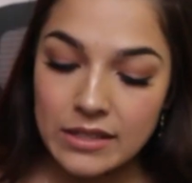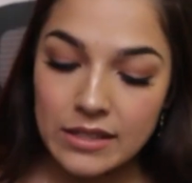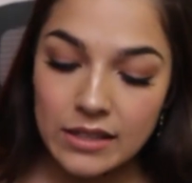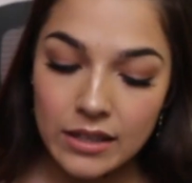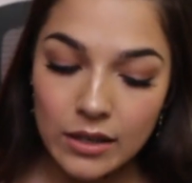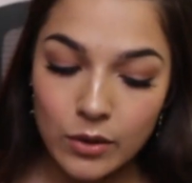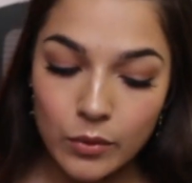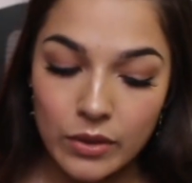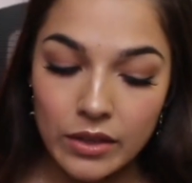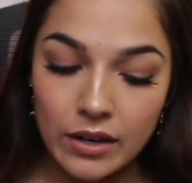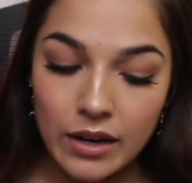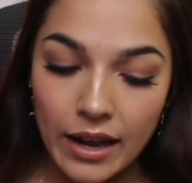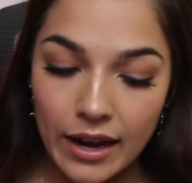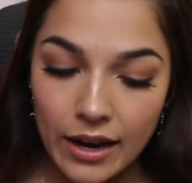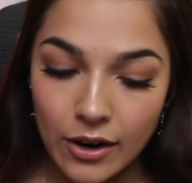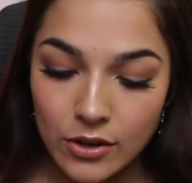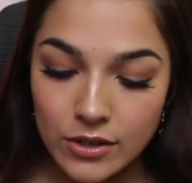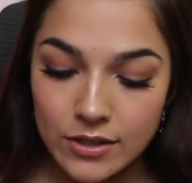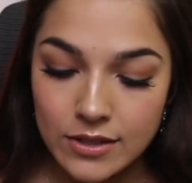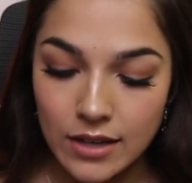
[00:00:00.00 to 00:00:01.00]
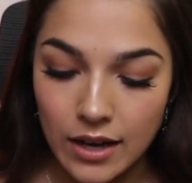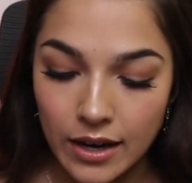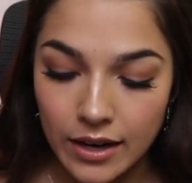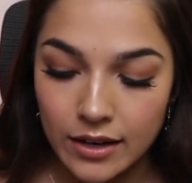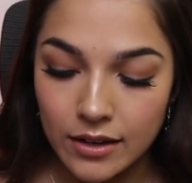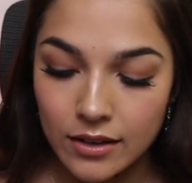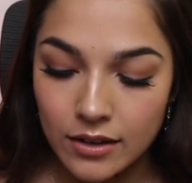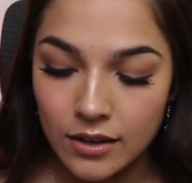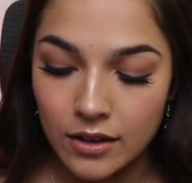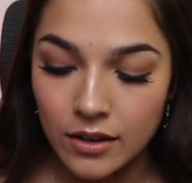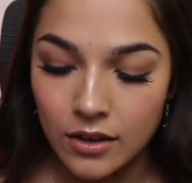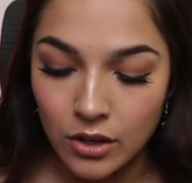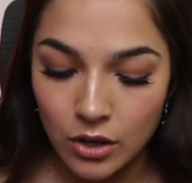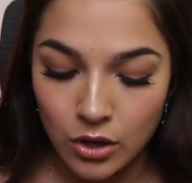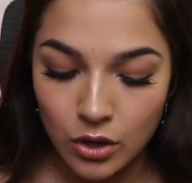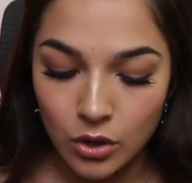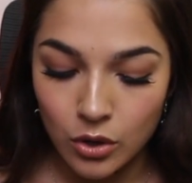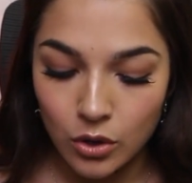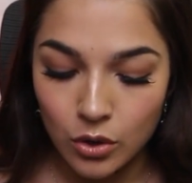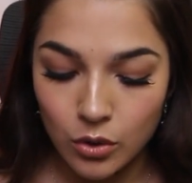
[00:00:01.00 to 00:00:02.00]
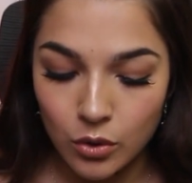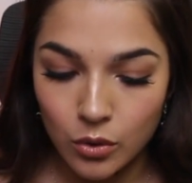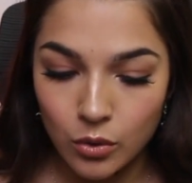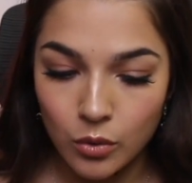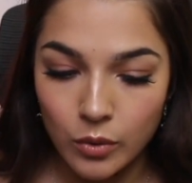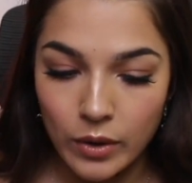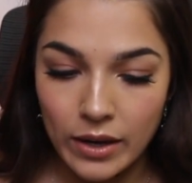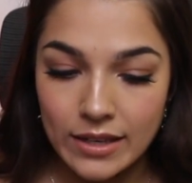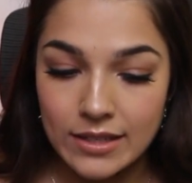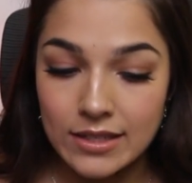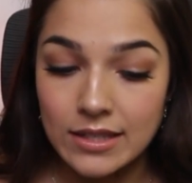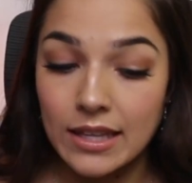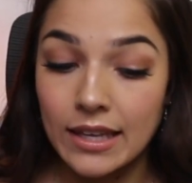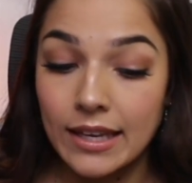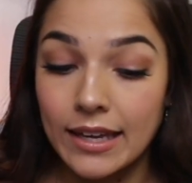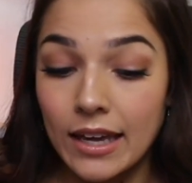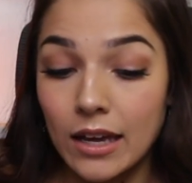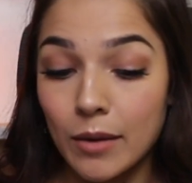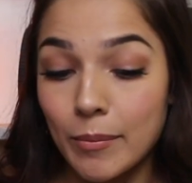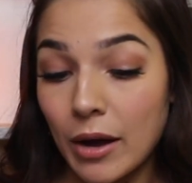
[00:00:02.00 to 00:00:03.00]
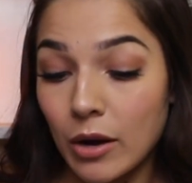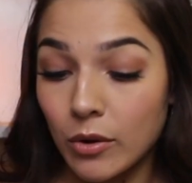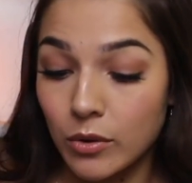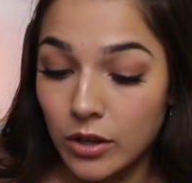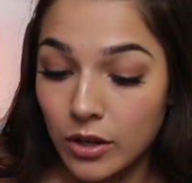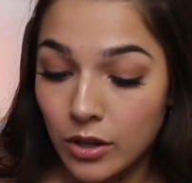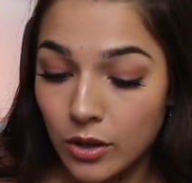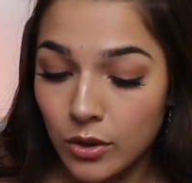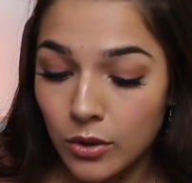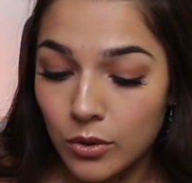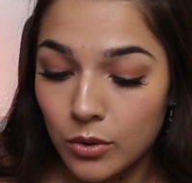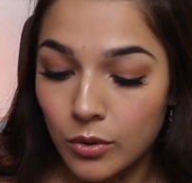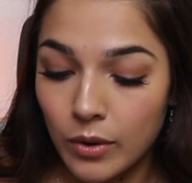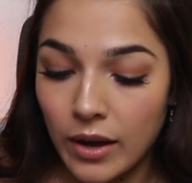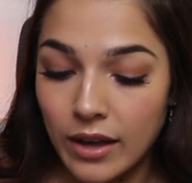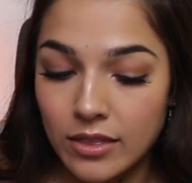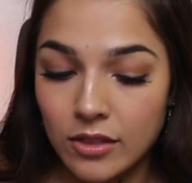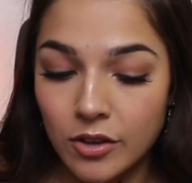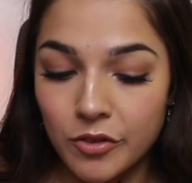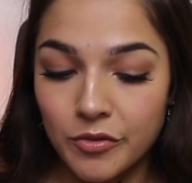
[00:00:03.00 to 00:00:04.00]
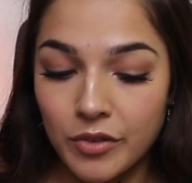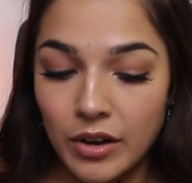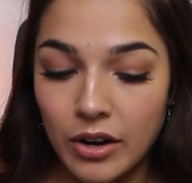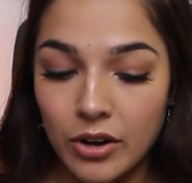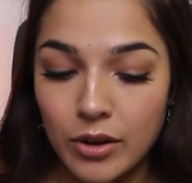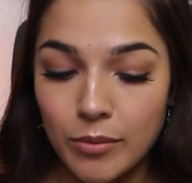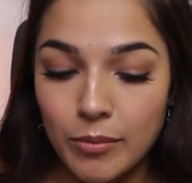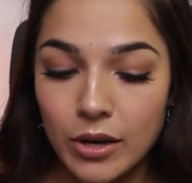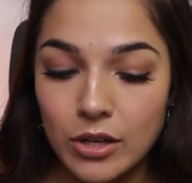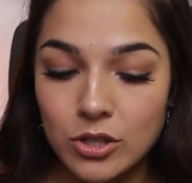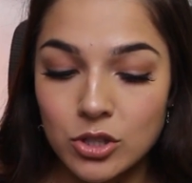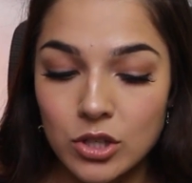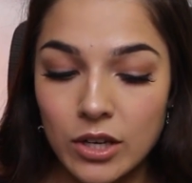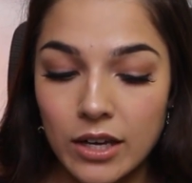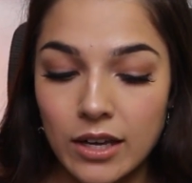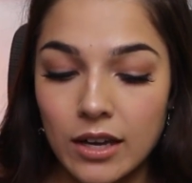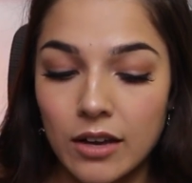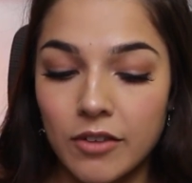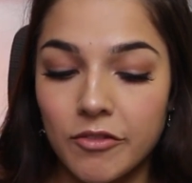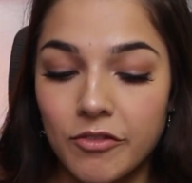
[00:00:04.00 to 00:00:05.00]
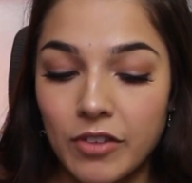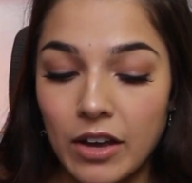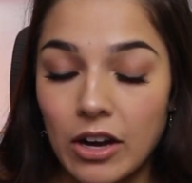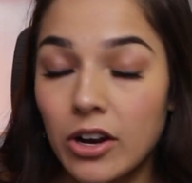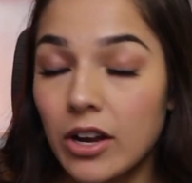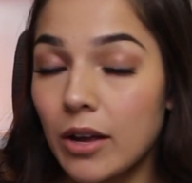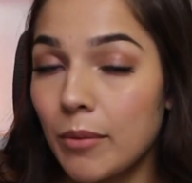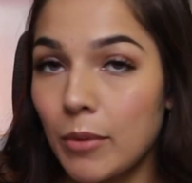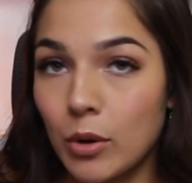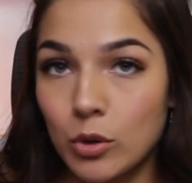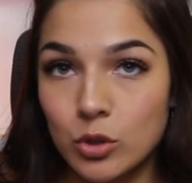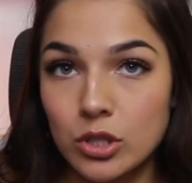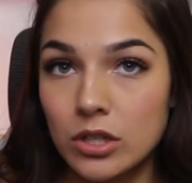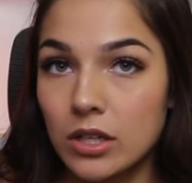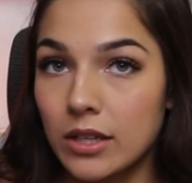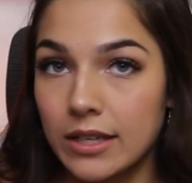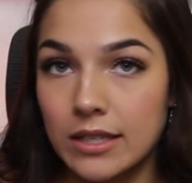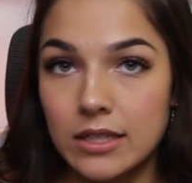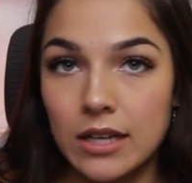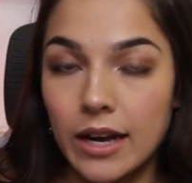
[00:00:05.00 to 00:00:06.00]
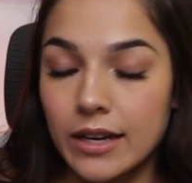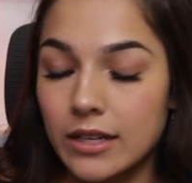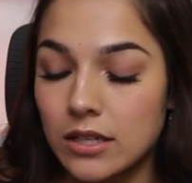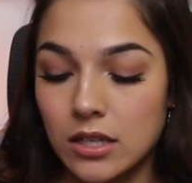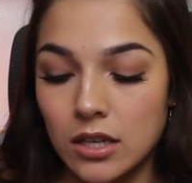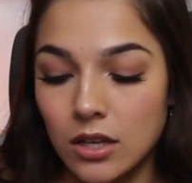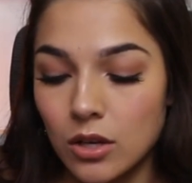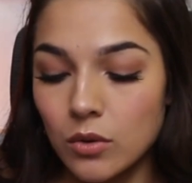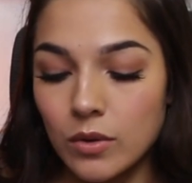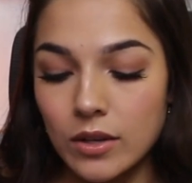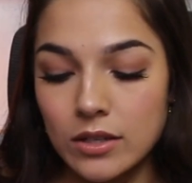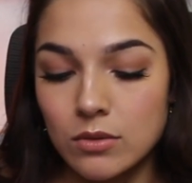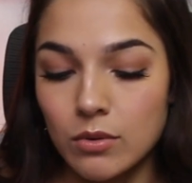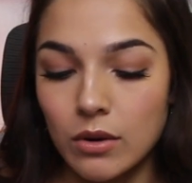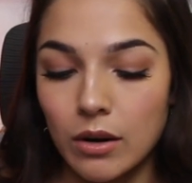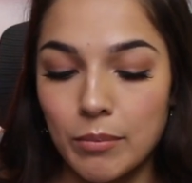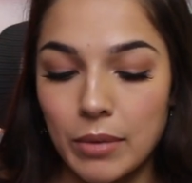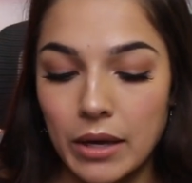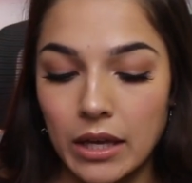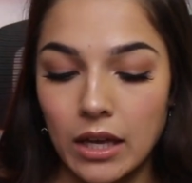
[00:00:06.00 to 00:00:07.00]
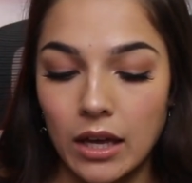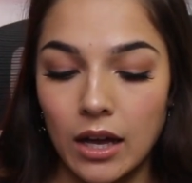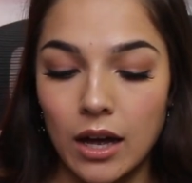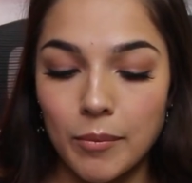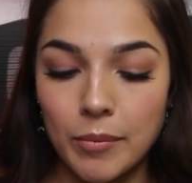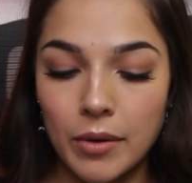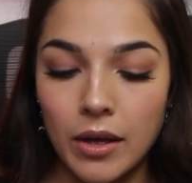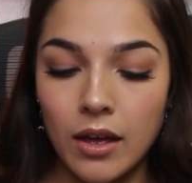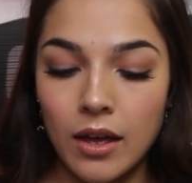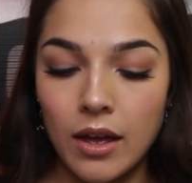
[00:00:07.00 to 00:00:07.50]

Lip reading: dealing with an air sign who is thinking about you, and they're very much like very emotionally tied to you. That's what I'm picking up.